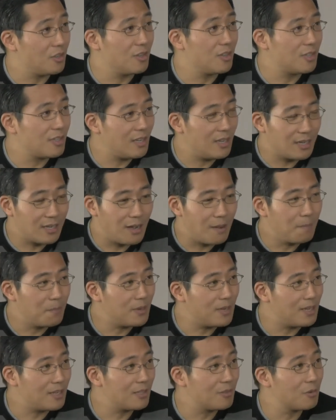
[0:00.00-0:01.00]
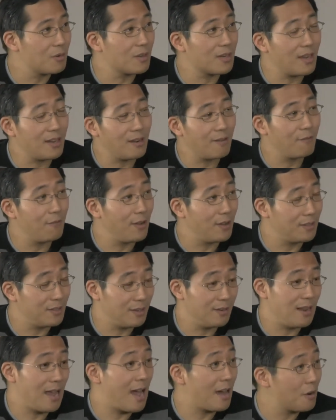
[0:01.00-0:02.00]
You see companies who are getting
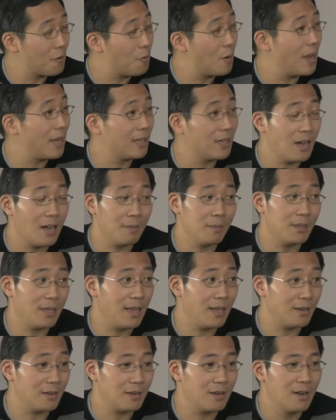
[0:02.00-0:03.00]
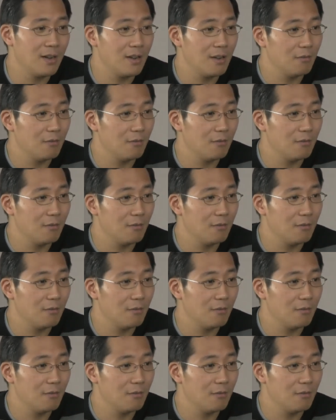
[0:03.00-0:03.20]
funded out of Y Combinator